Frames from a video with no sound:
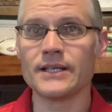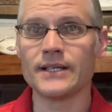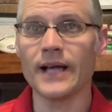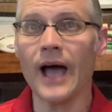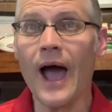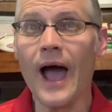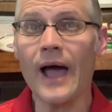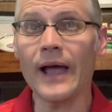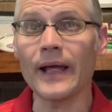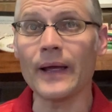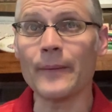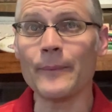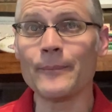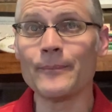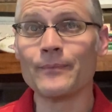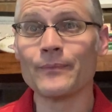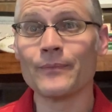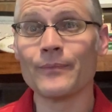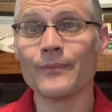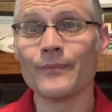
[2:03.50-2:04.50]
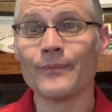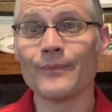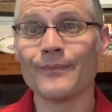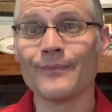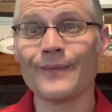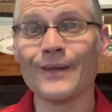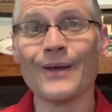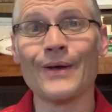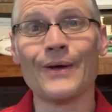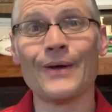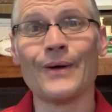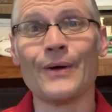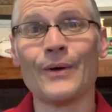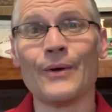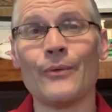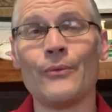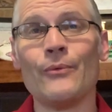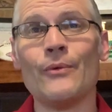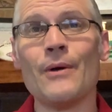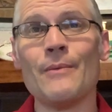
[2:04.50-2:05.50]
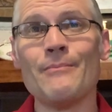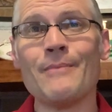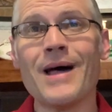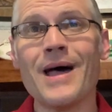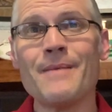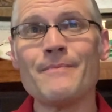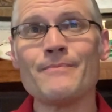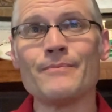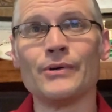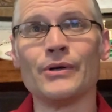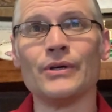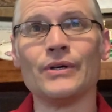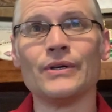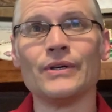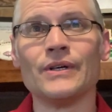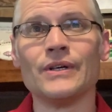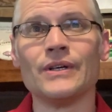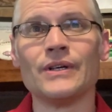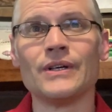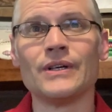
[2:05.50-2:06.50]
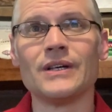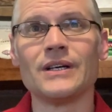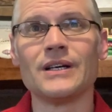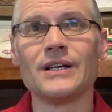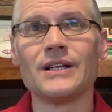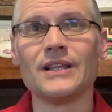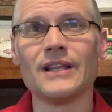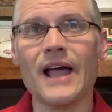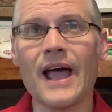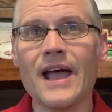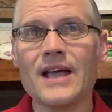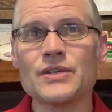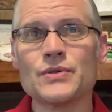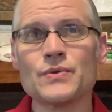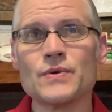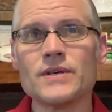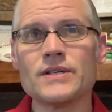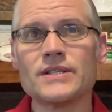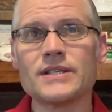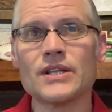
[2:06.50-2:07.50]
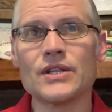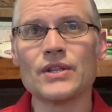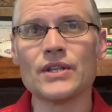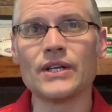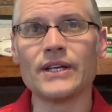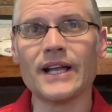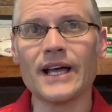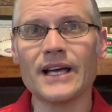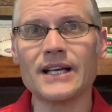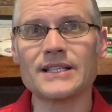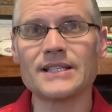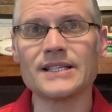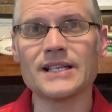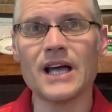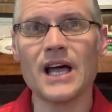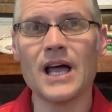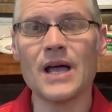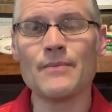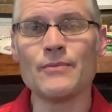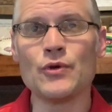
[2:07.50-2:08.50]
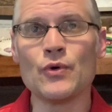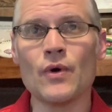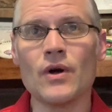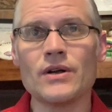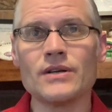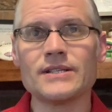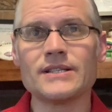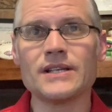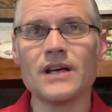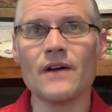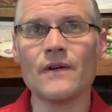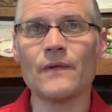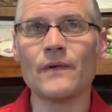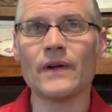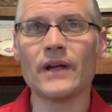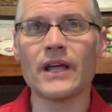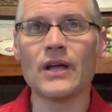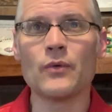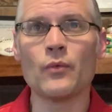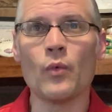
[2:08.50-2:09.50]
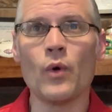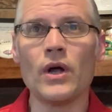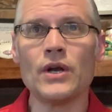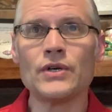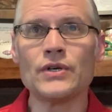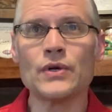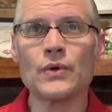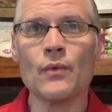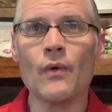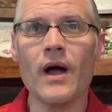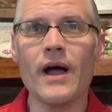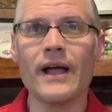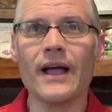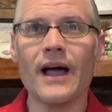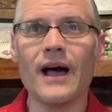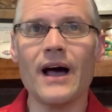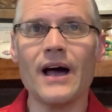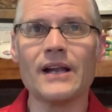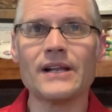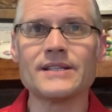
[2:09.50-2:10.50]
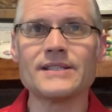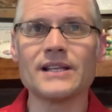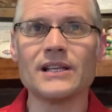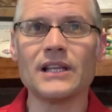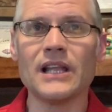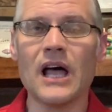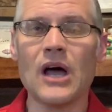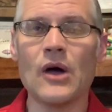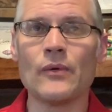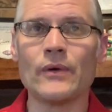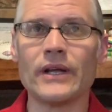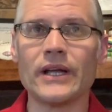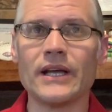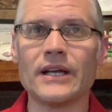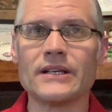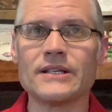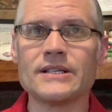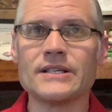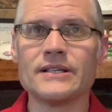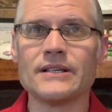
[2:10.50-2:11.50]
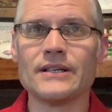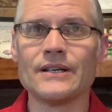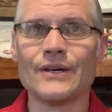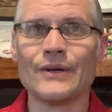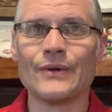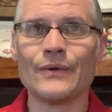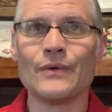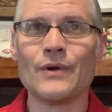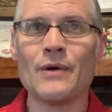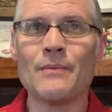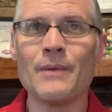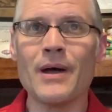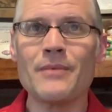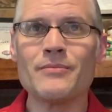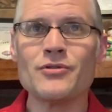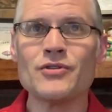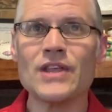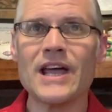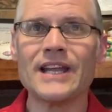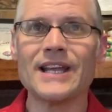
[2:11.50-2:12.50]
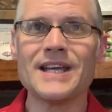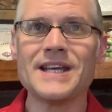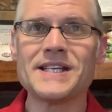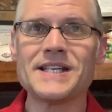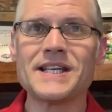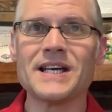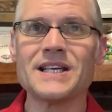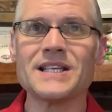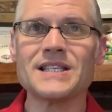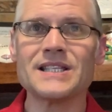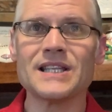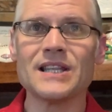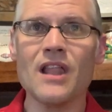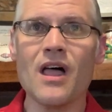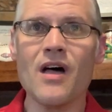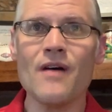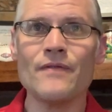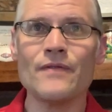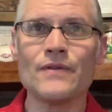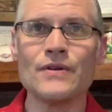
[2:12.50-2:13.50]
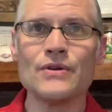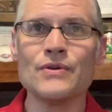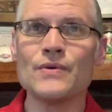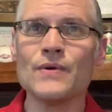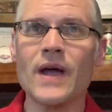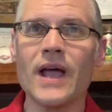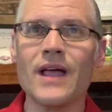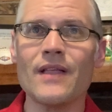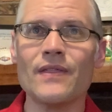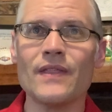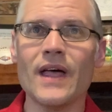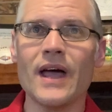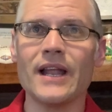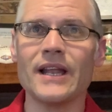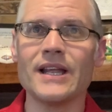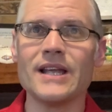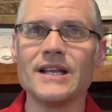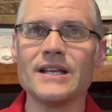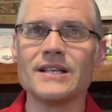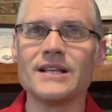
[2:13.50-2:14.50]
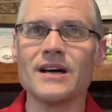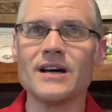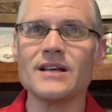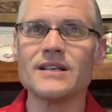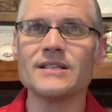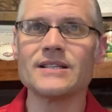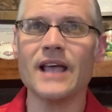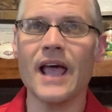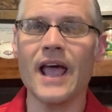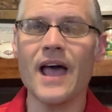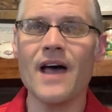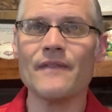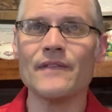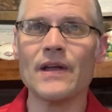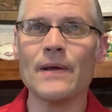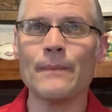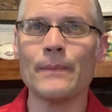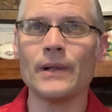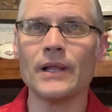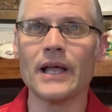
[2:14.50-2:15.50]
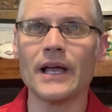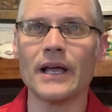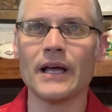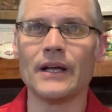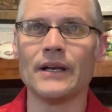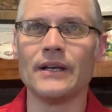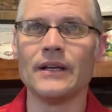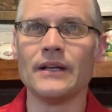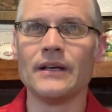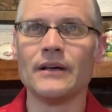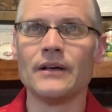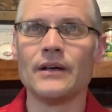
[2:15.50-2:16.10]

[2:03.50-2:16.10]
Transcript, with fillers: to die. Remember, Lazarus, the next time you are suffering and wonder why God is allowing it, remember that He does love you and that He does have a plan.